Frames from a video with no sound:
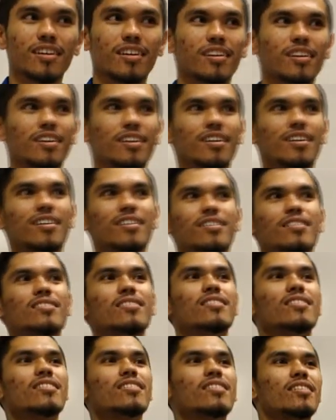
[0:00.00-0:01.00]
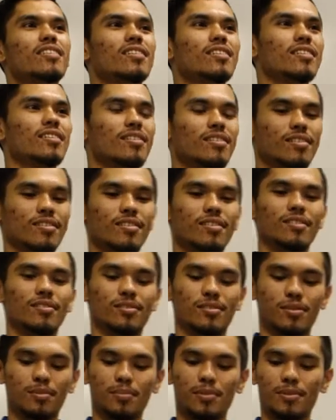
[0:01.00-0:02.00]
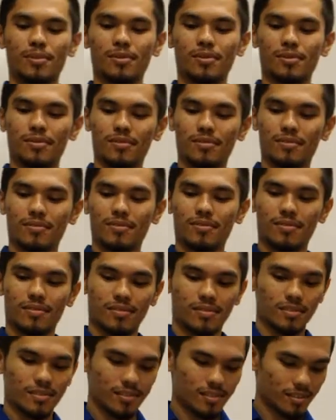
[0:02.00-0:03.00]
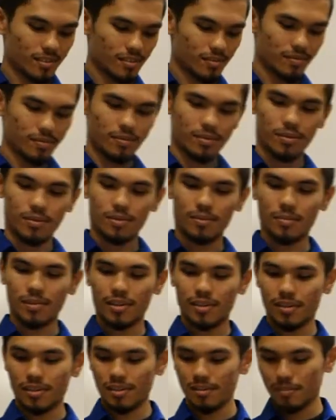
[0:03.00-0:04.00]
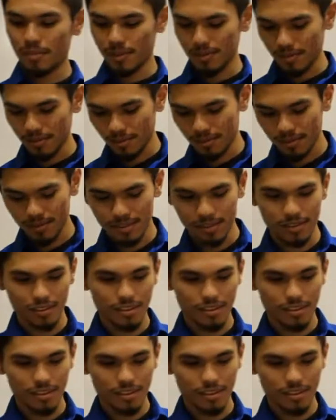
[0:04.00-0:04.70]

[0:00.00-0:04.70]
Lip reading: the sharpeners for my color pencils,